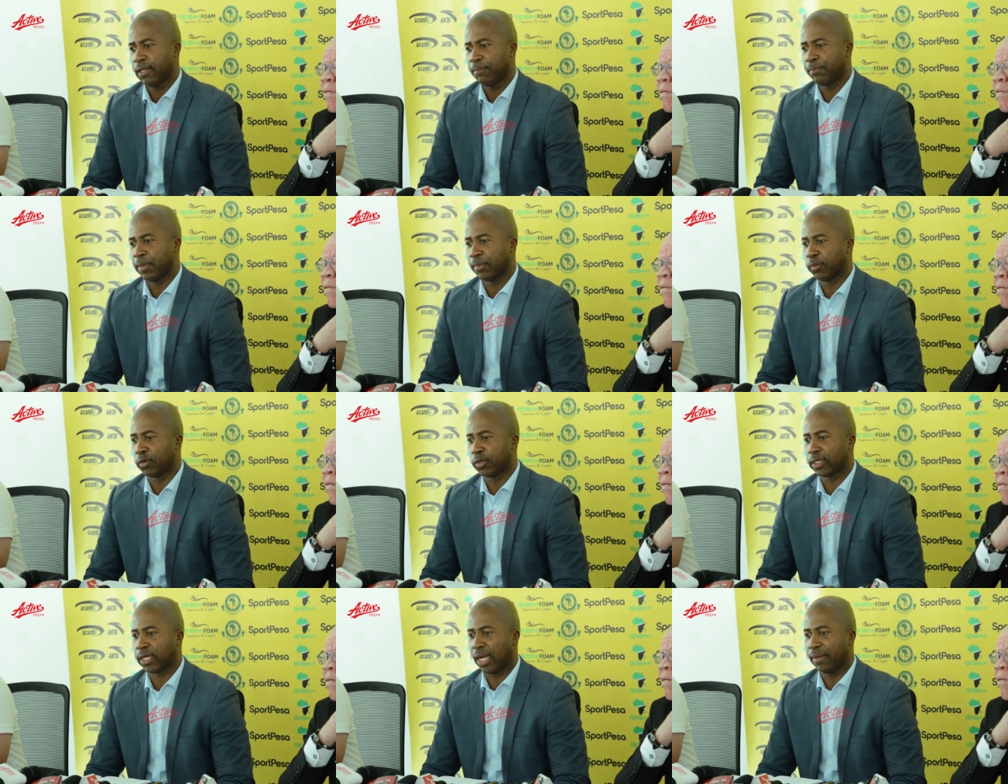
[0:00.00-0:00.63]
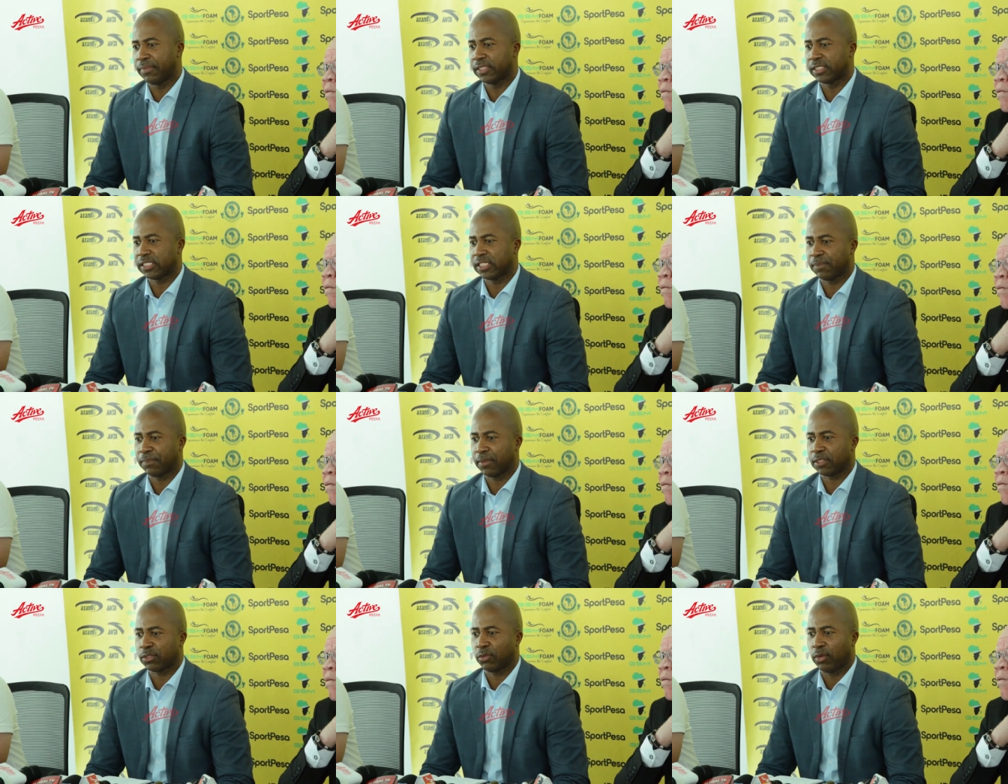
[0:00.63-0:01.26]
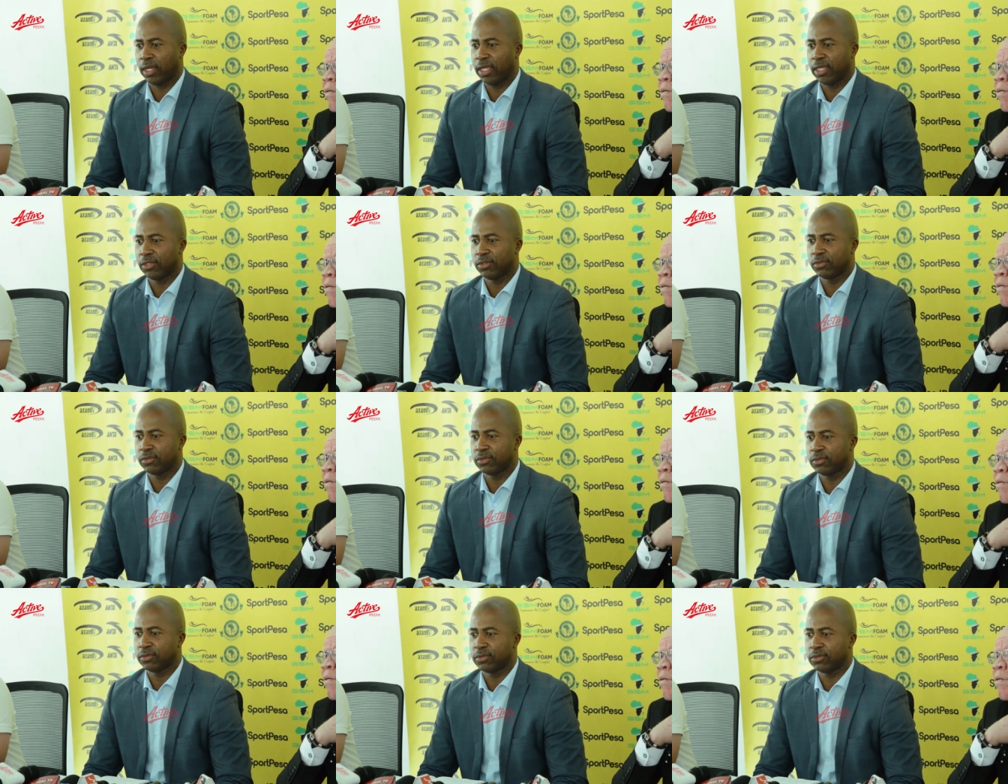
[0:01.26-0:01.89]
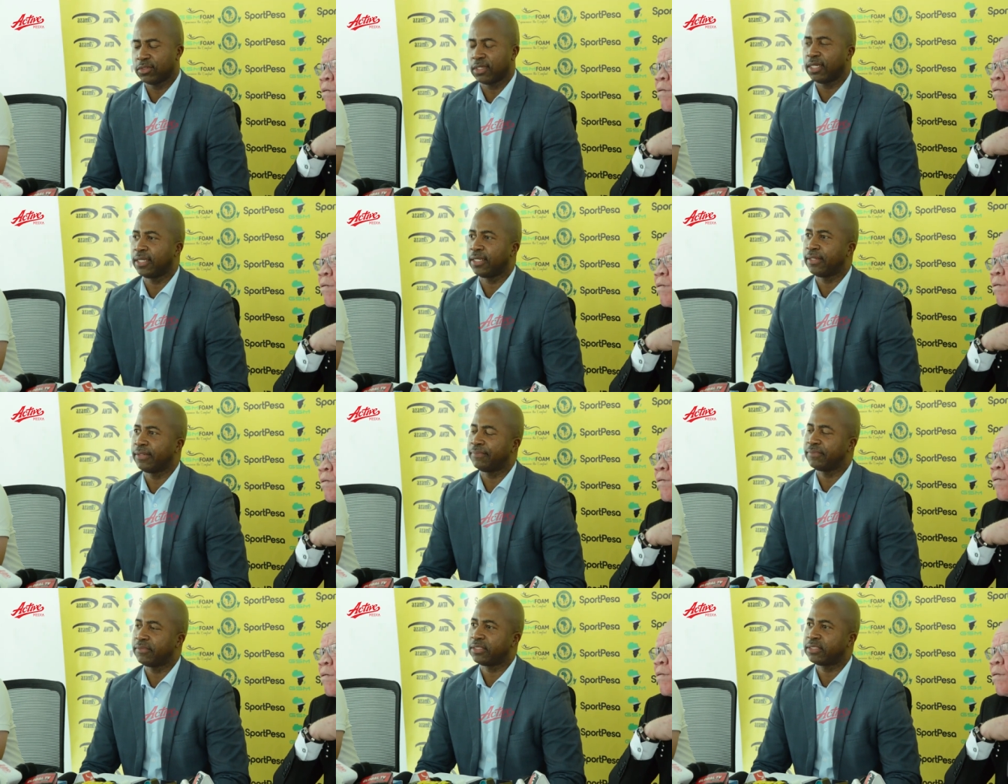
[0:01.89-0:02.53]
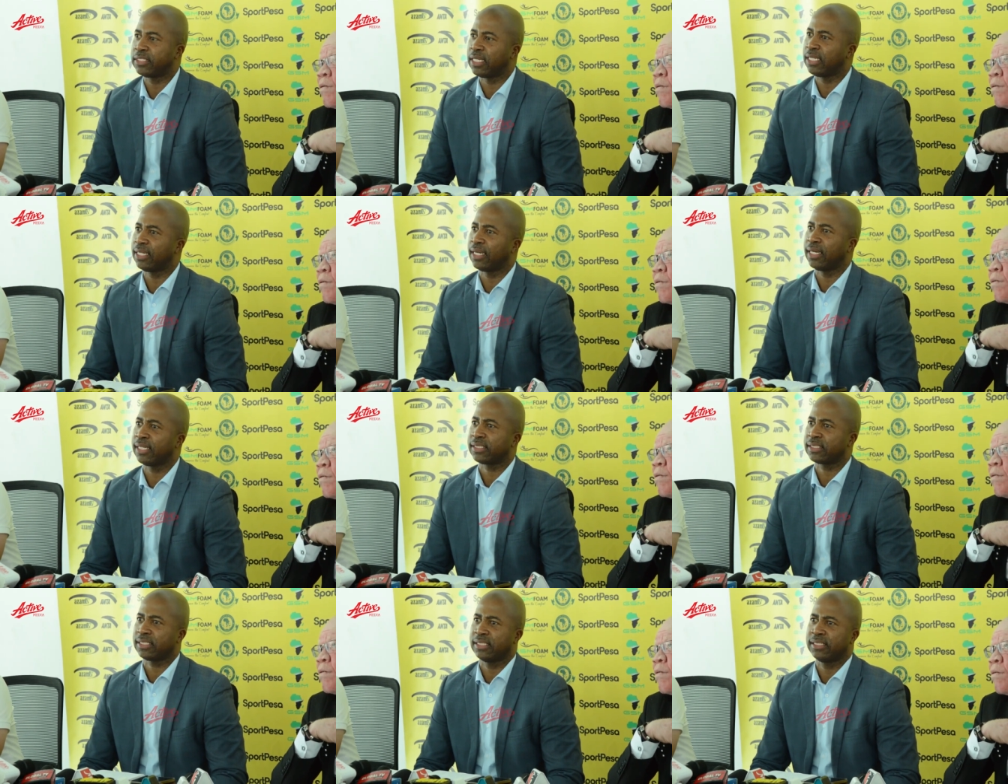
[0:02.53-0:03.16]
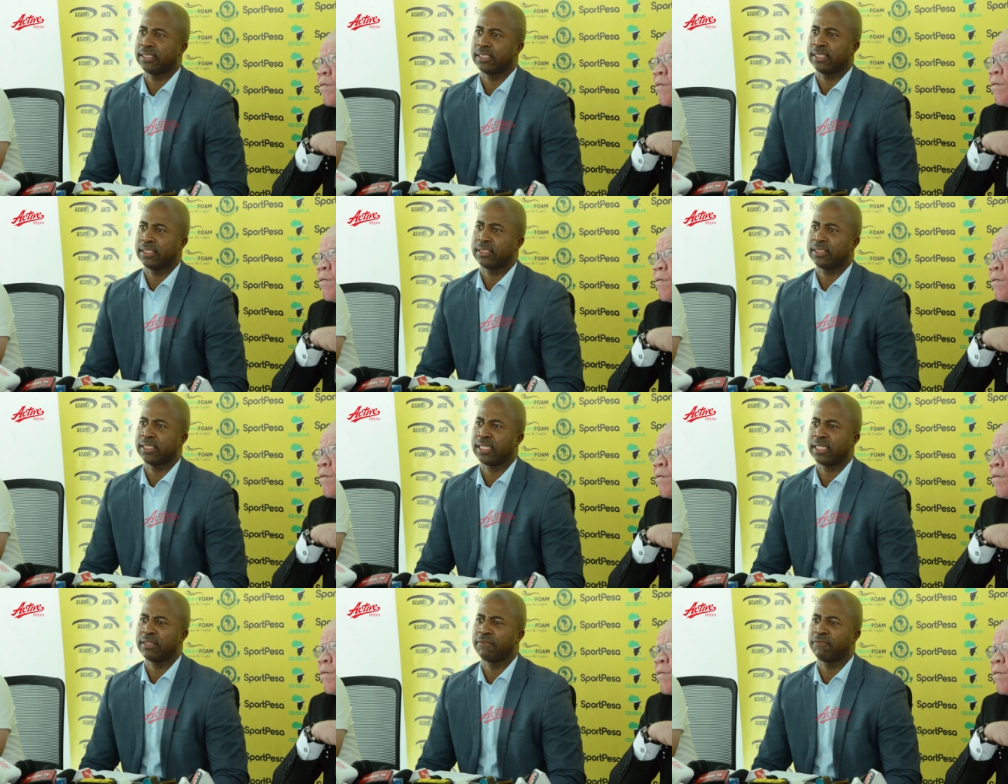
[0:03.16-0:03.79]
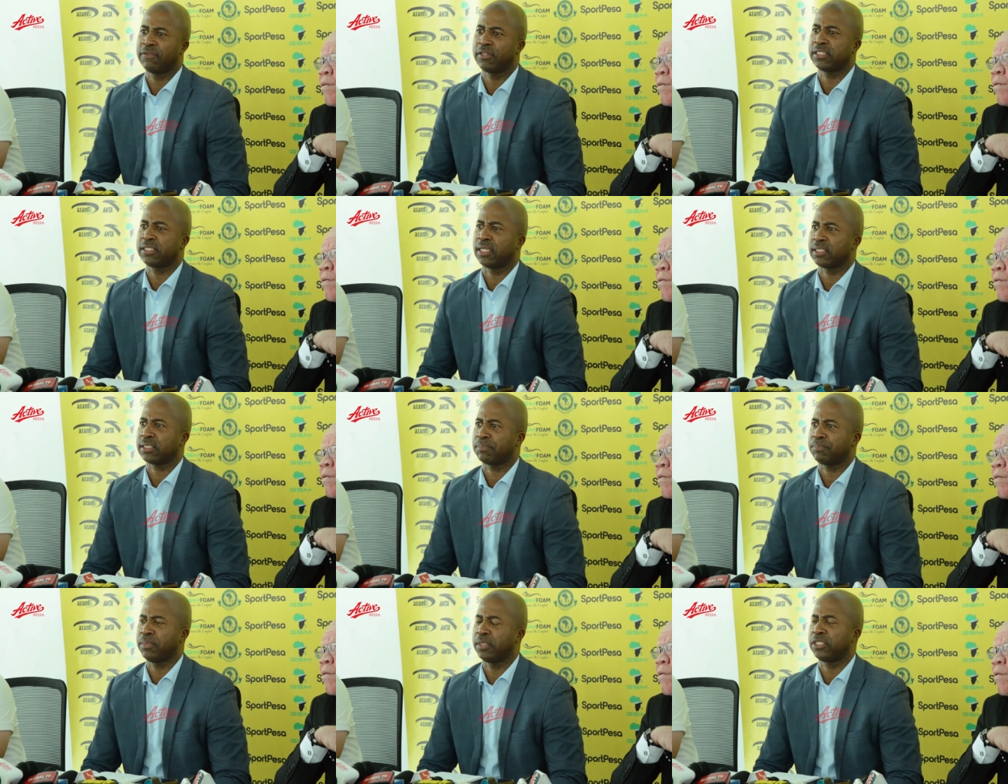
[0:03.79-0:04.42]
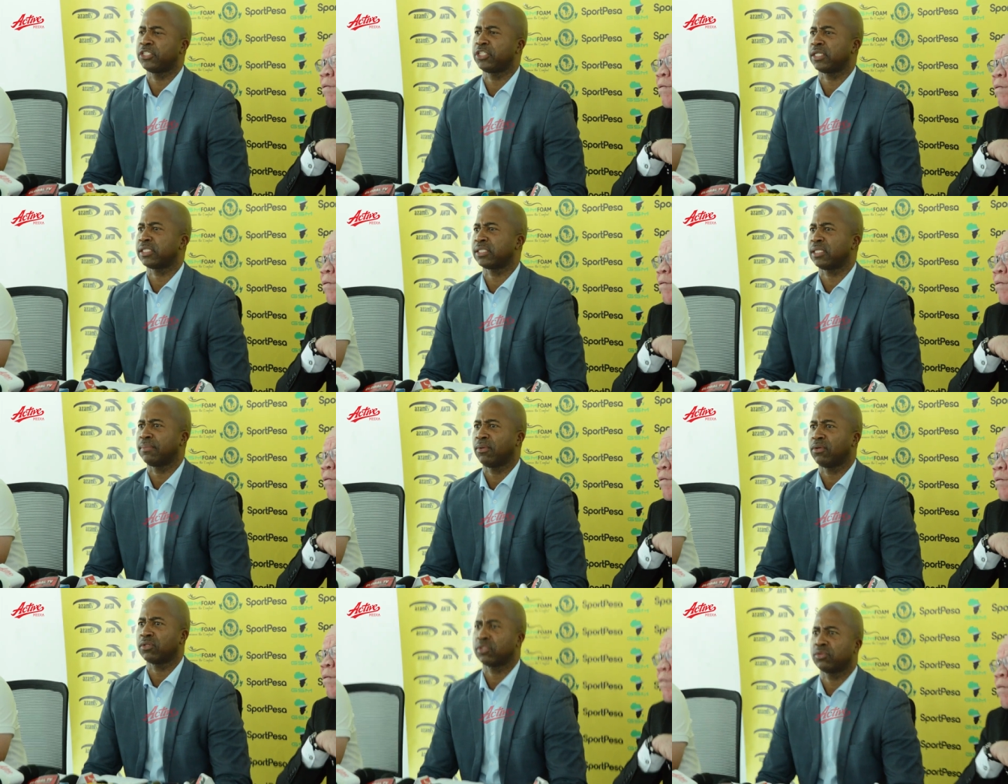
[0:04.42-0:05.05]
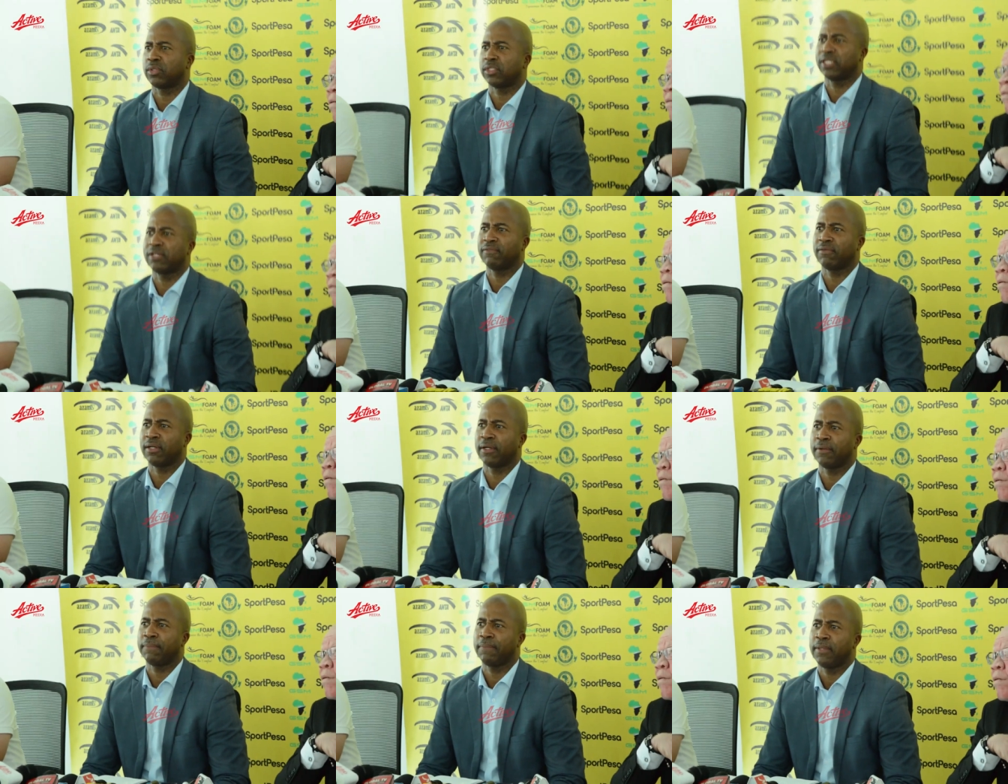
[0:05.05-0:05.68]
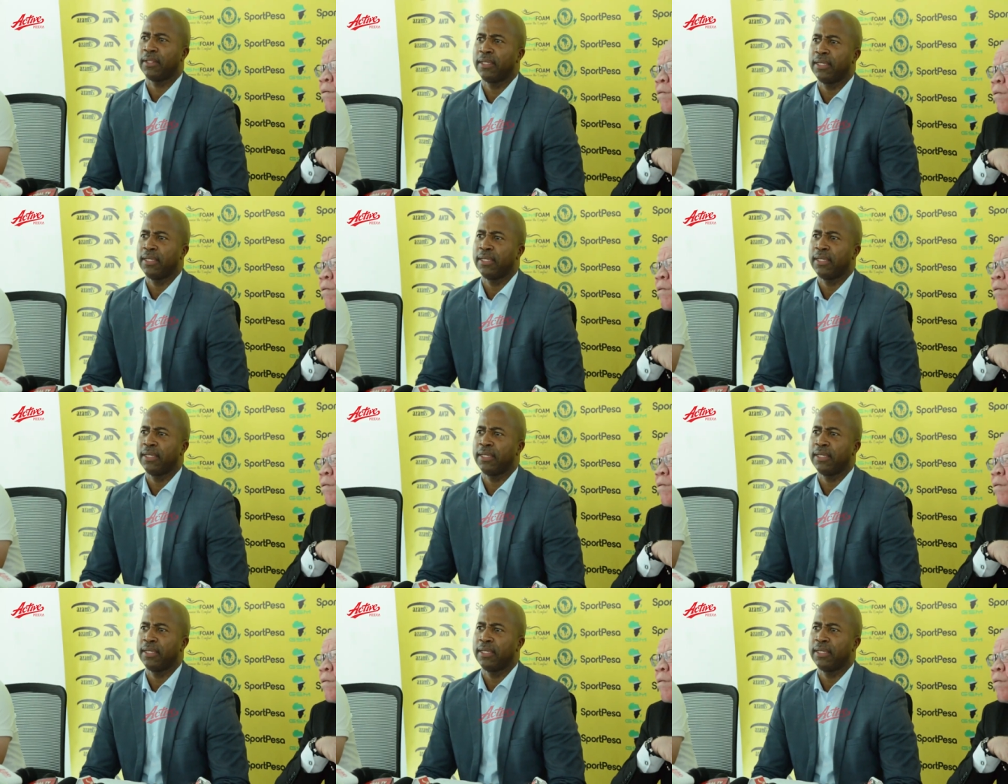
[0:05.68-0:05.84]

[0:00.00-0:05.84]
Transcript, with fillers: People will come and say, but why are you uh, telling us and uh, taking pictures about whatever